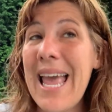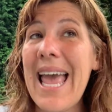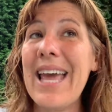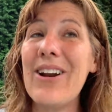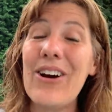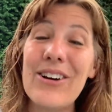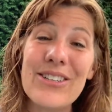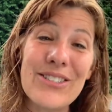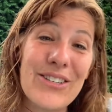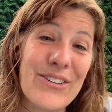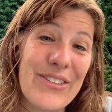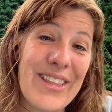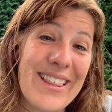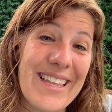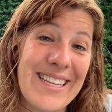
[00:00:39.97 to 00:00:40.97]
and also
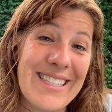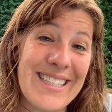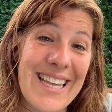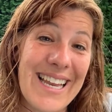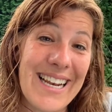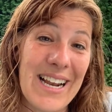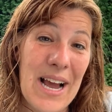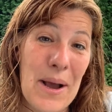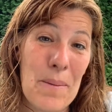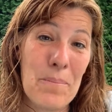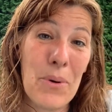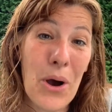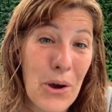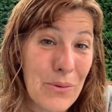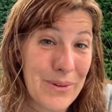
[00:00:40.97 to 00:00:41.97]
the things that
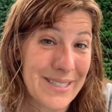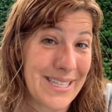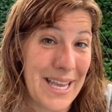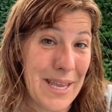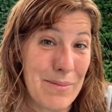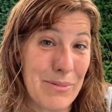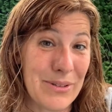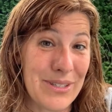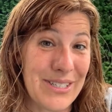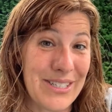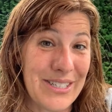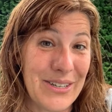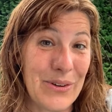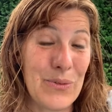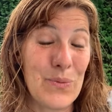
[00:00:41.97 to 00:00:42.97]
Paul was able to
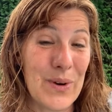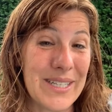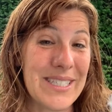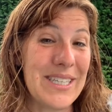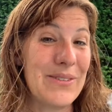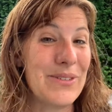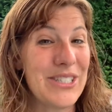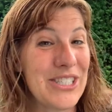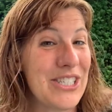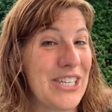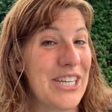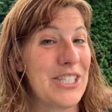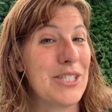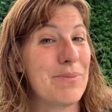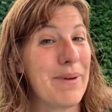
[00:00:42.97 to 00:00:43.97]
do once he was
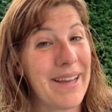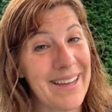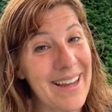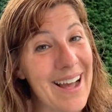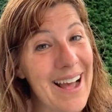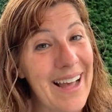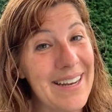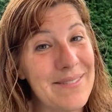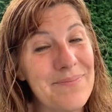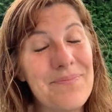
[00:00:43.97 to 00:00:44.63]
changed by God.